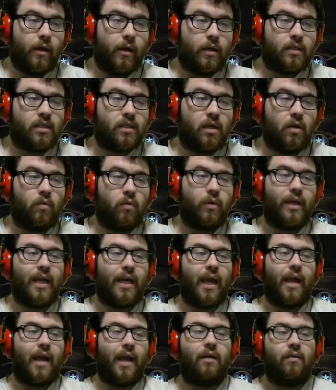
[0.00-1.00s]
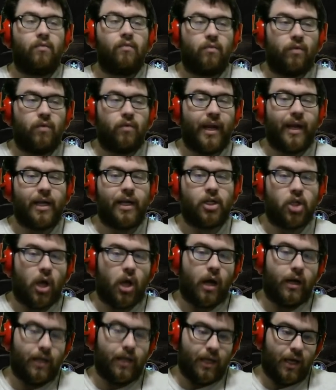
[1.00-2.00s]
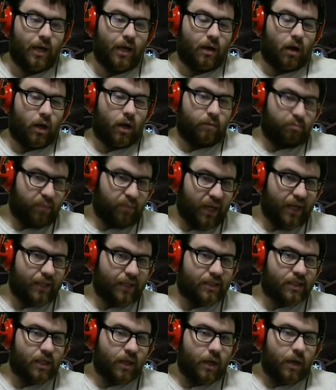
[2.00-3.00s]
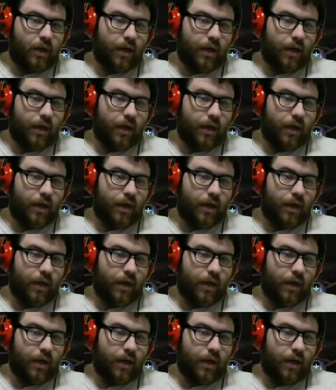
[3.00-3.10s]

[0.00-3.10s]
So we gain rage on hit on boss,